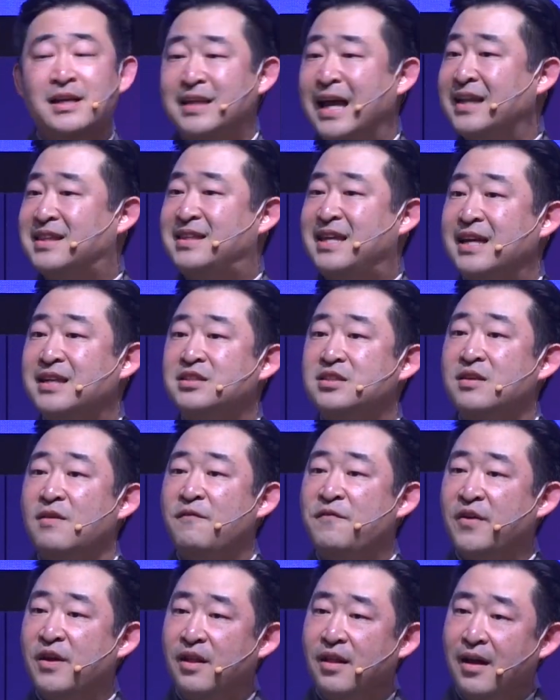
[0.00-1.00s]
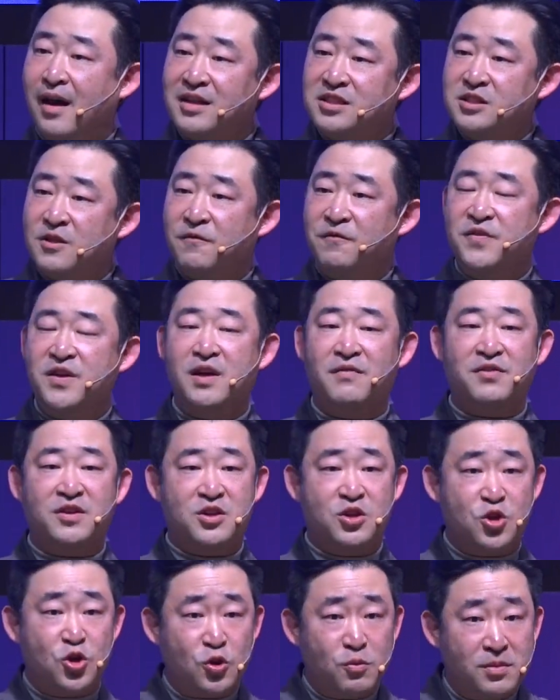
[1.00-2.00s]
That this philosophy of
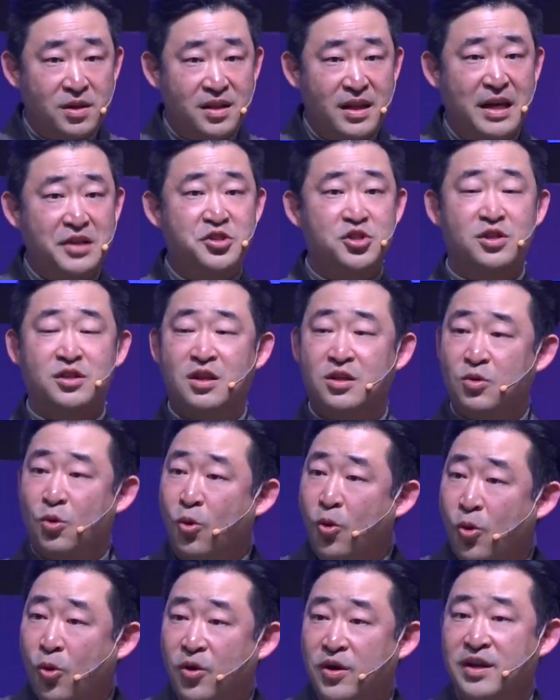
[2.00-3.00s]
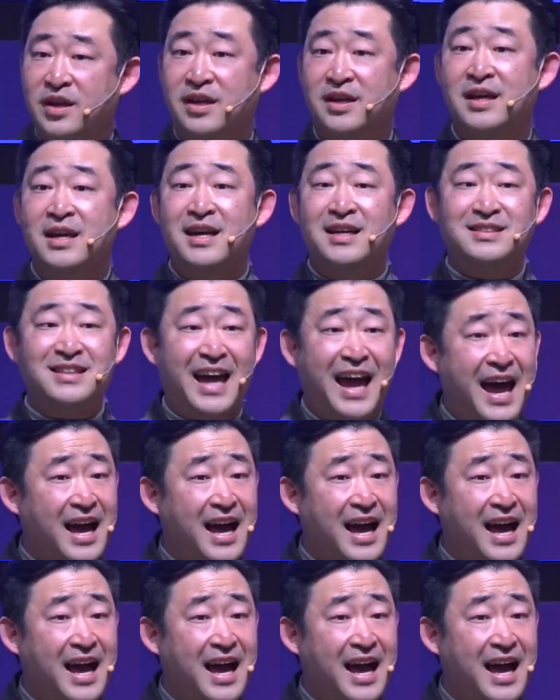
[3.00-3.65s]
accumulation and hoarding is